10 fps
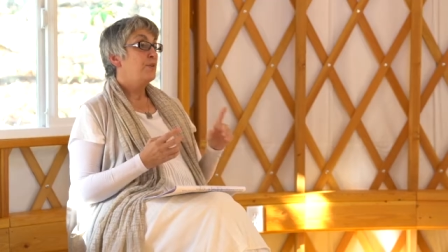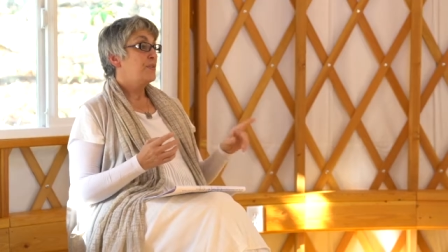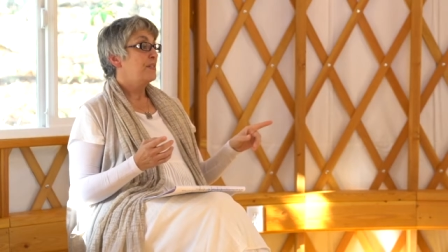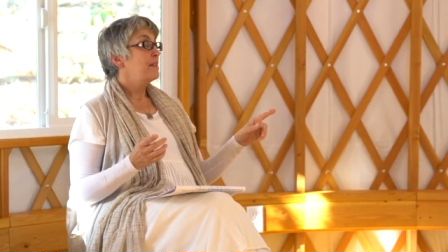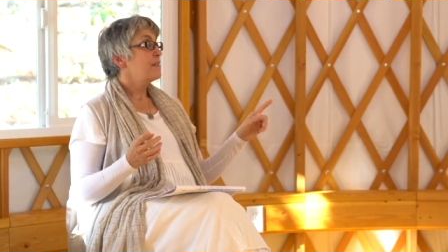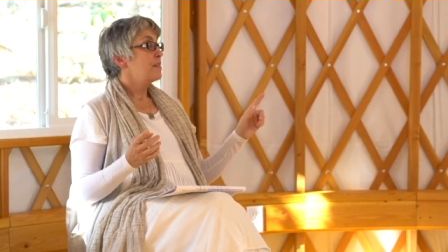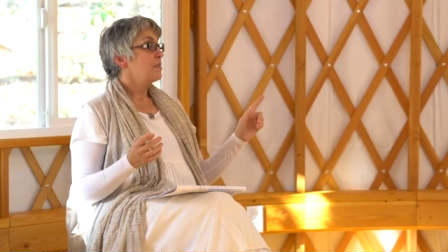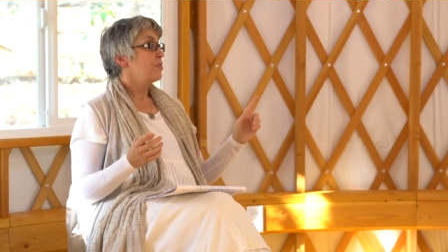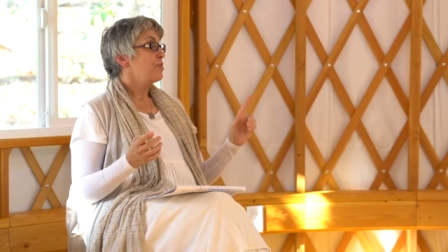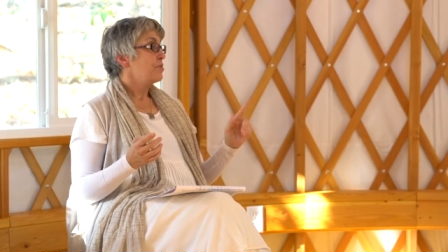you'll see this in
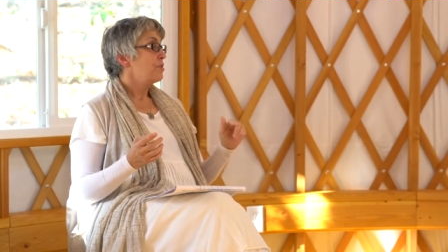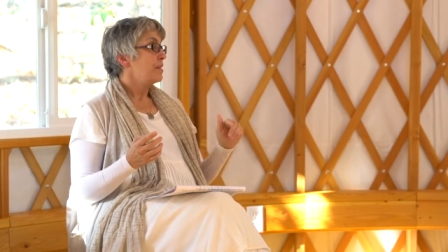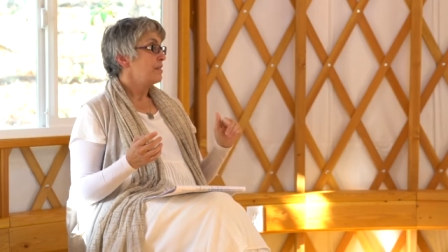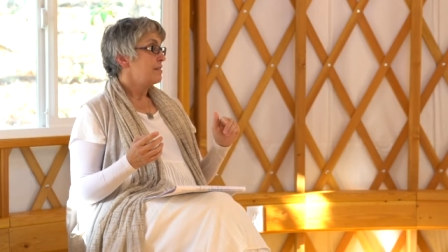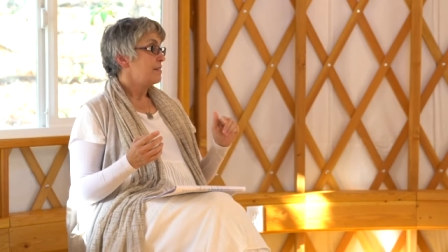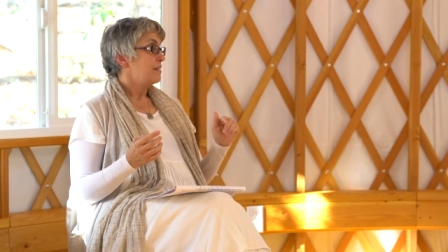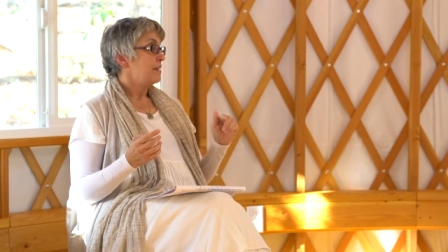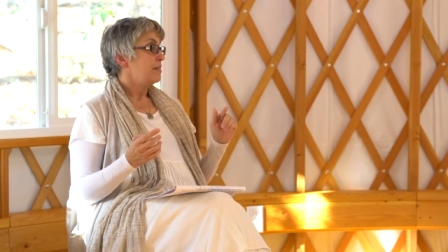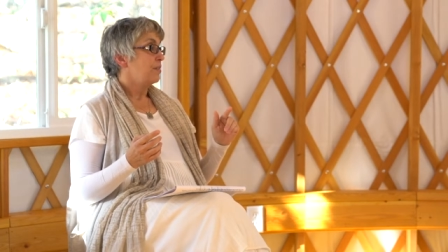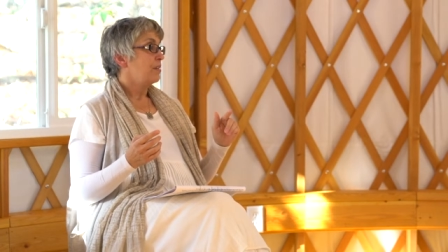your students,
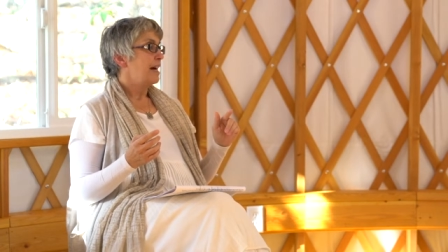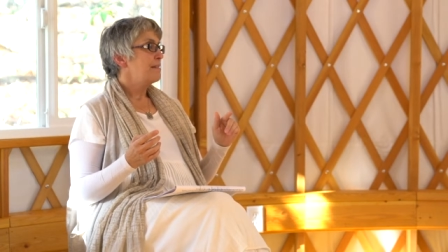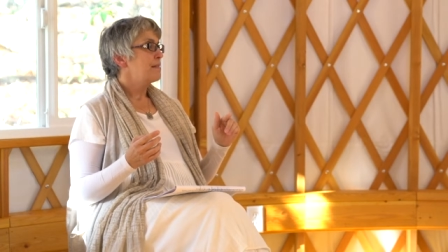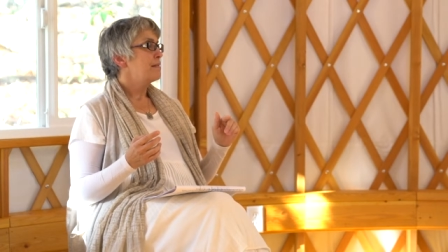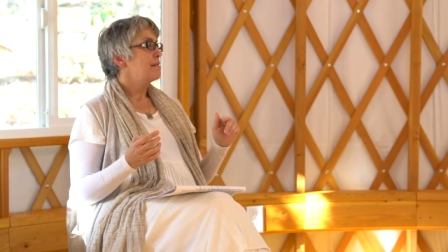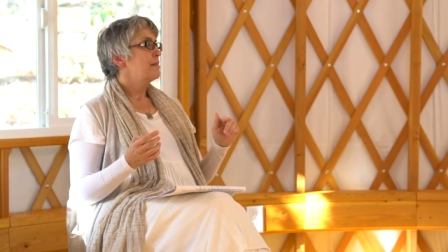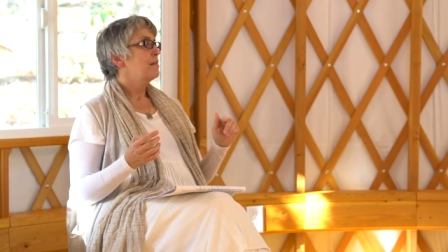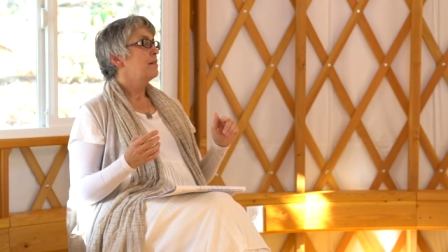in your classes,